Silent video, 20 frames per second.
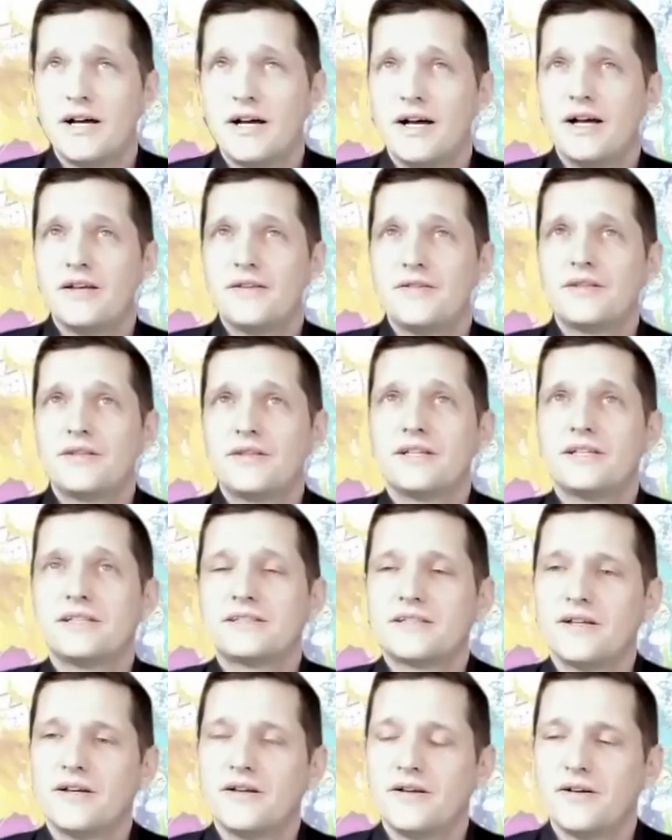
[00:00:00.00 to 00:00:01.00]
I think
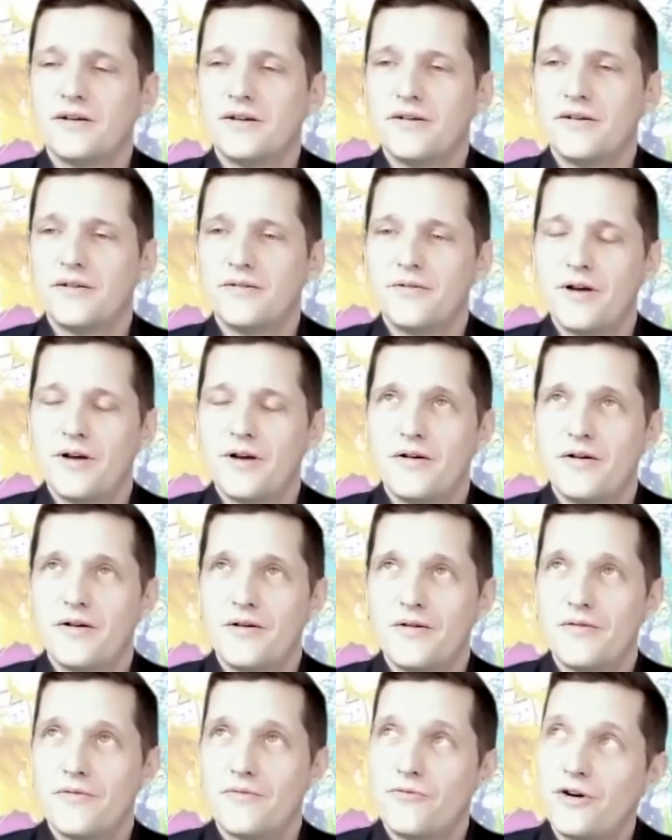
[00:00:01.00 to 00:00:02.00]
it's
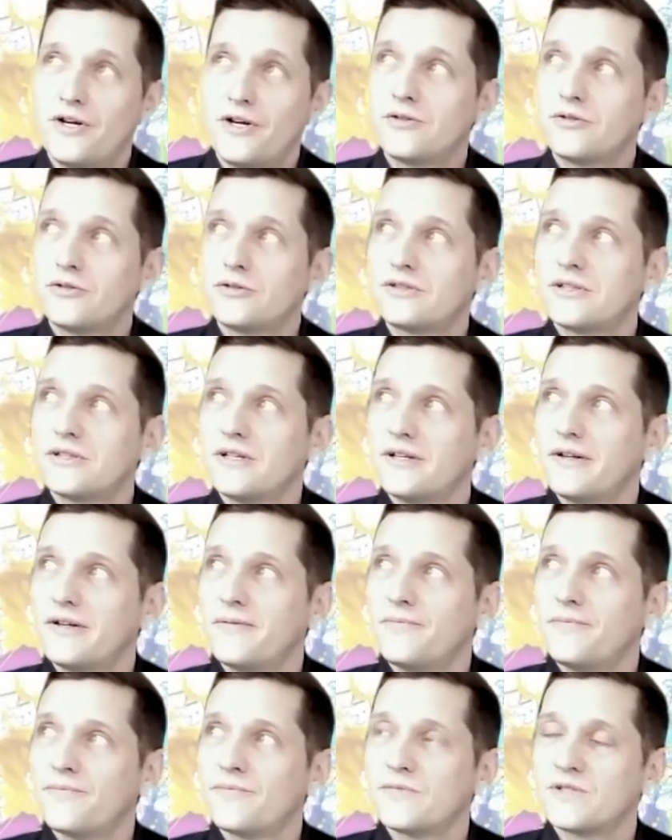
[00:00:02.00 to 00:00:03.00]
a very good
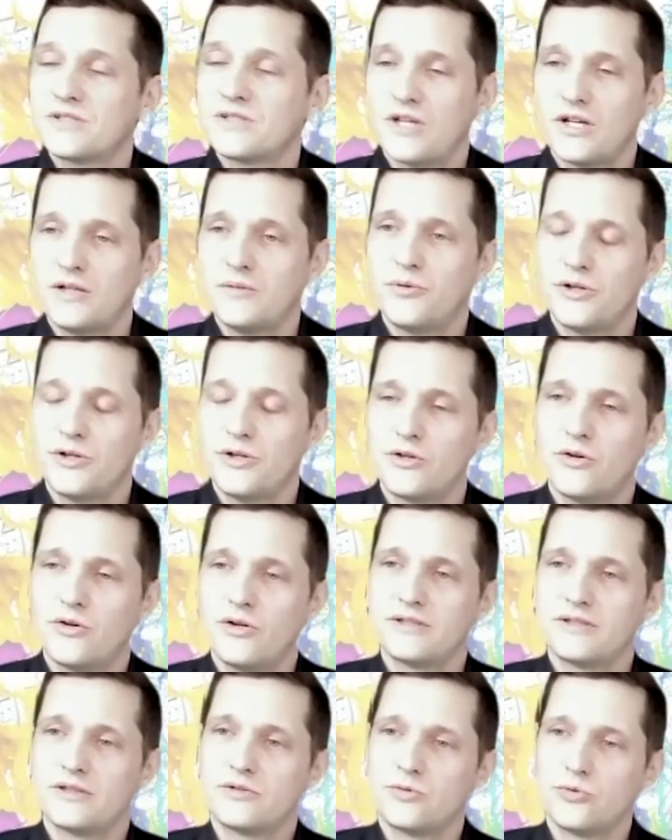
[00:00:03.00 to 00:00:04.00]
starting point
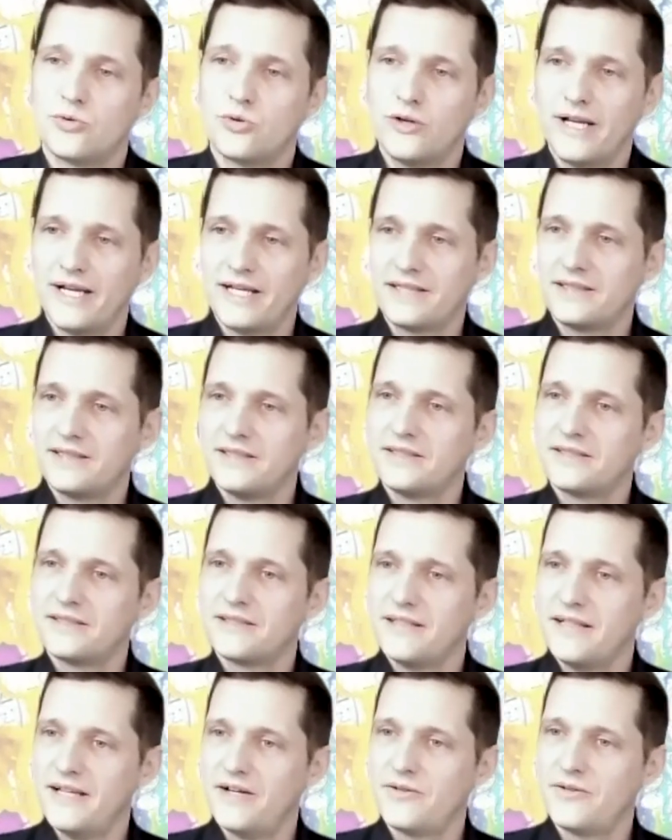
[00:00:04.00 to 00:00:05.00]
also to connect these
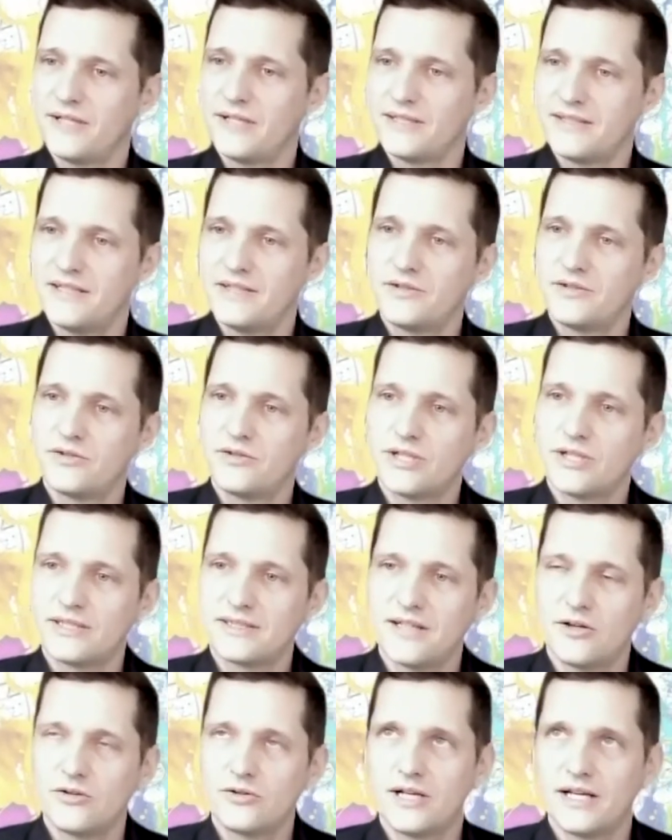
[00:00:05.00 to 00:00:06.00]
areas as you just
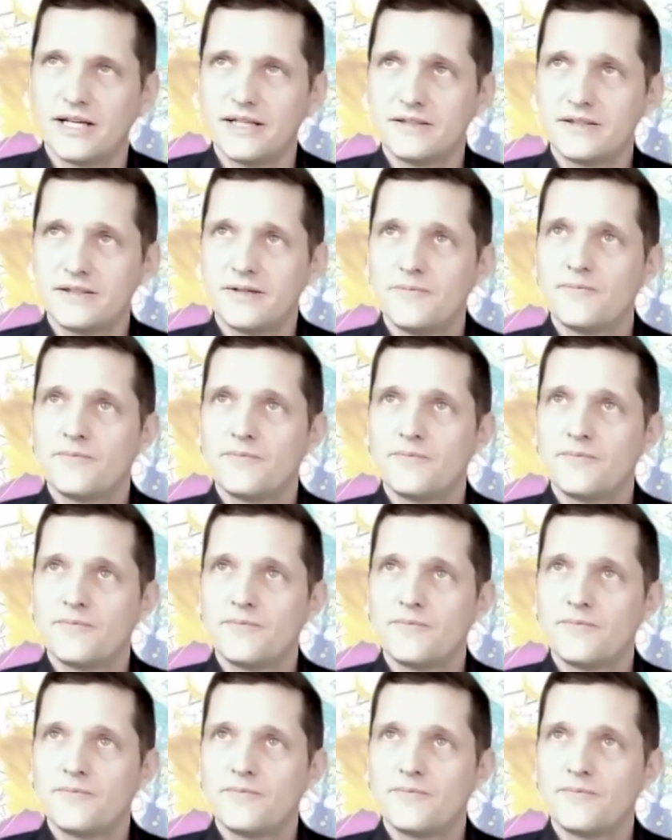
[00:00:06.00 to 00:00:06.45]
outlined.